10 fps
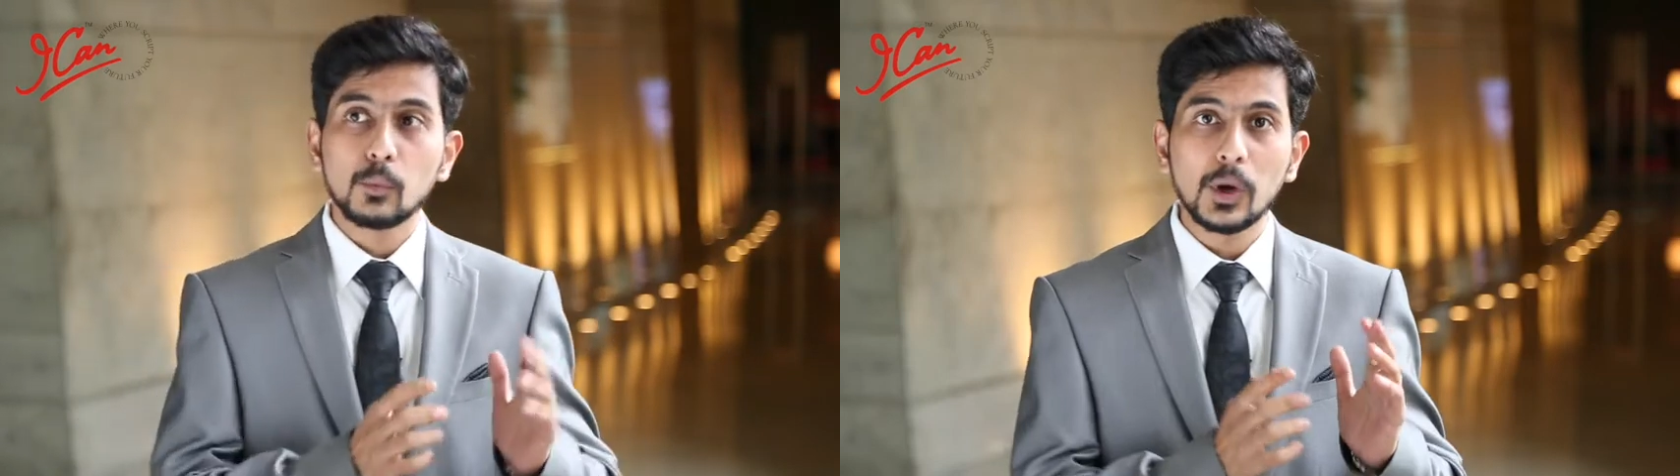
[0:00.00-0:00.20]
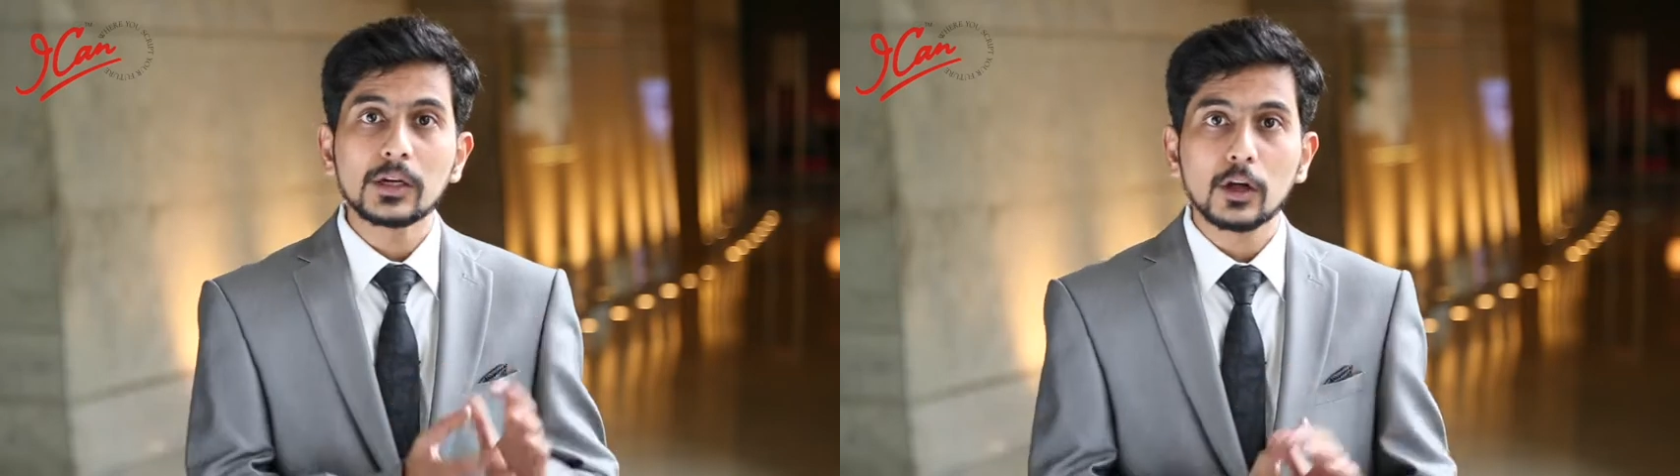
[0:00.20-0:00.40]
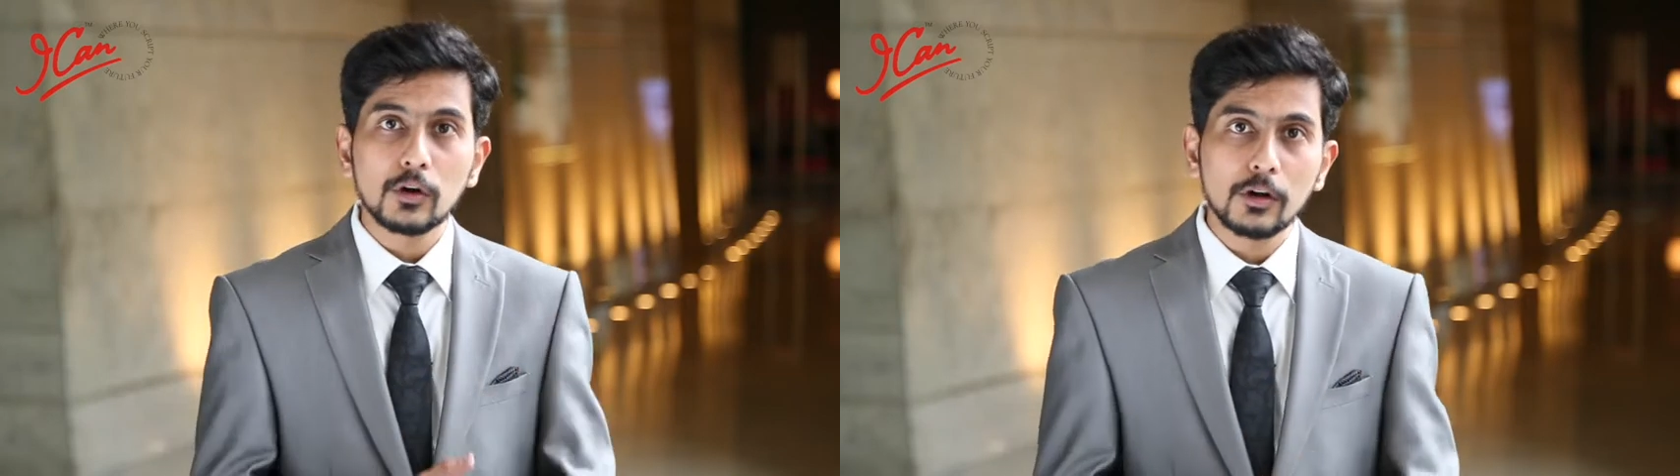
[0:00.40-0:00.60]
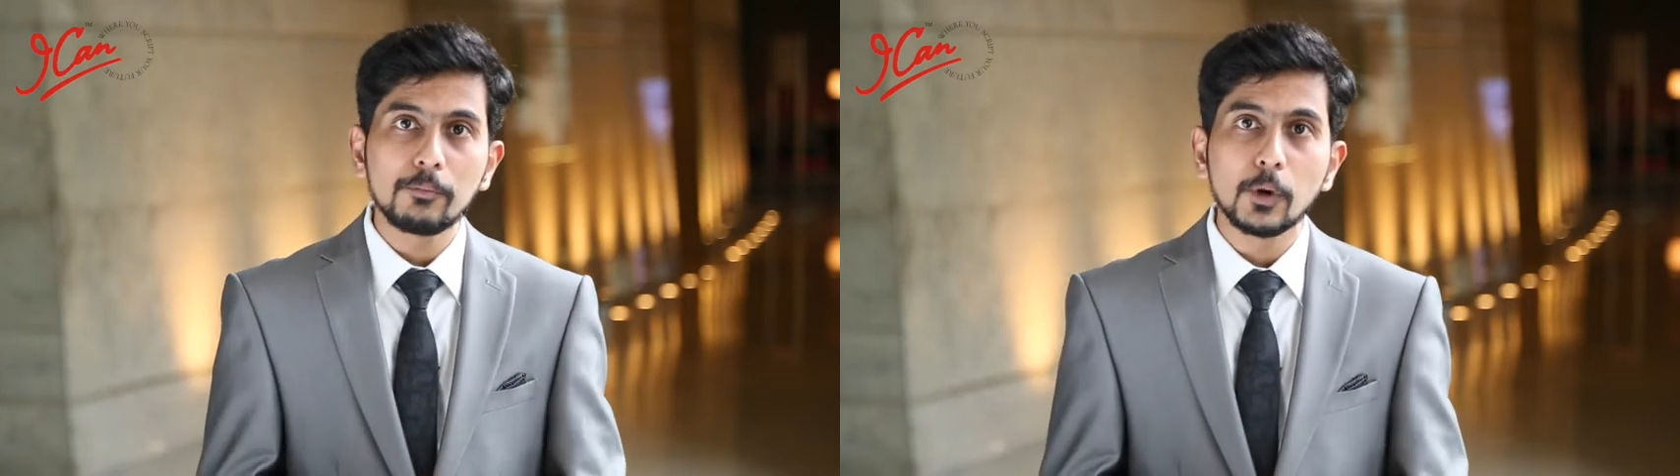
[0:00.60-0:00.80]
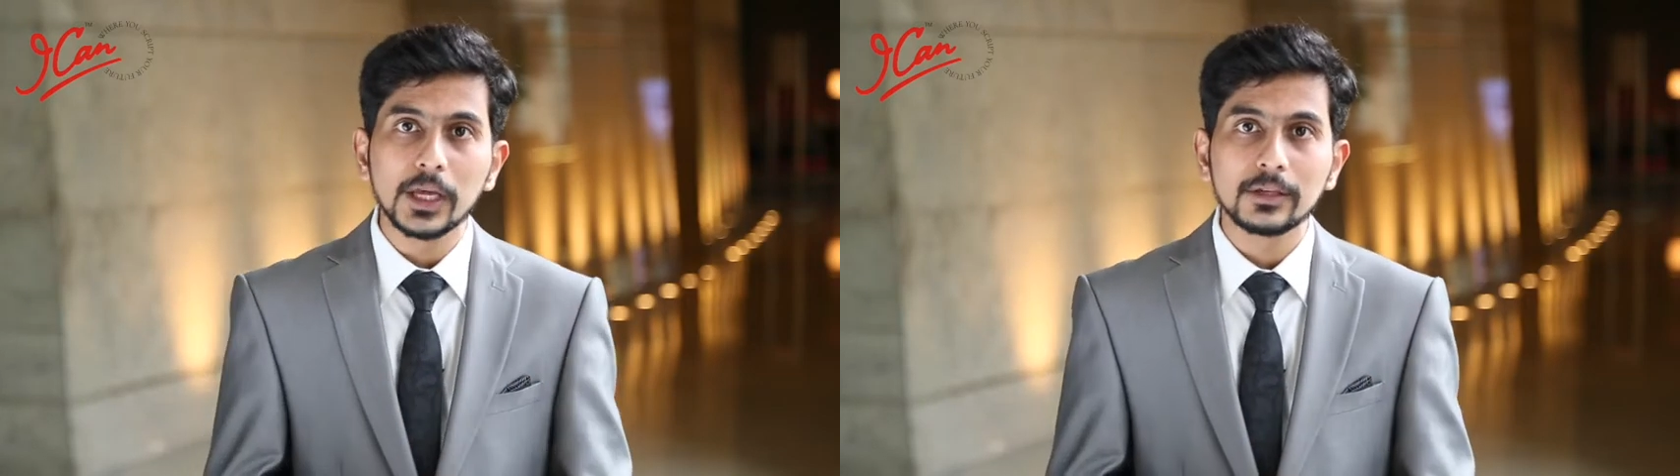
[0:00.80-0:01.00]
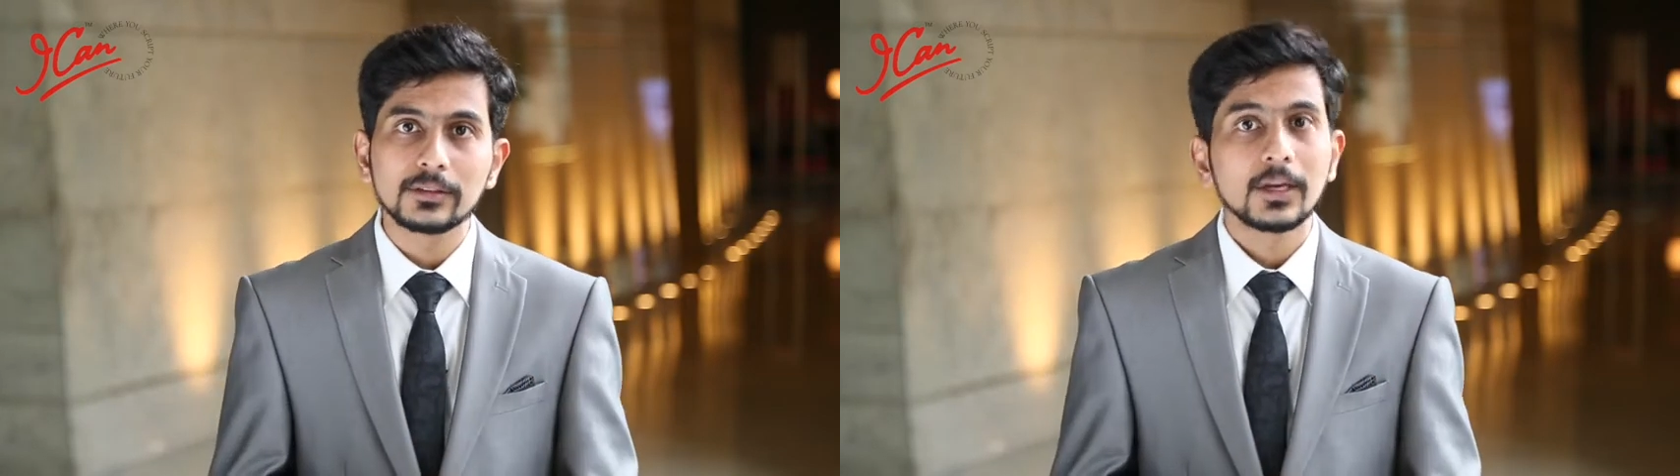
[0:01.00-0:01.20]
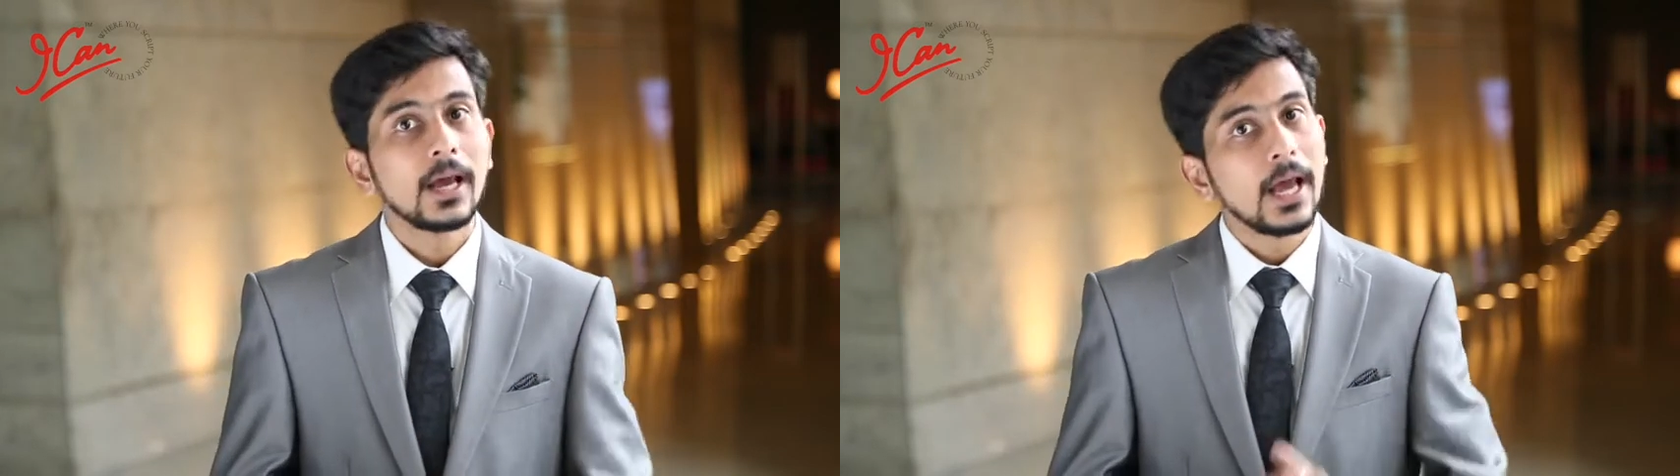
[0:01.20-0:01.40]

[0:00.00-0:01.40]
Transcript: 1 crore of bookings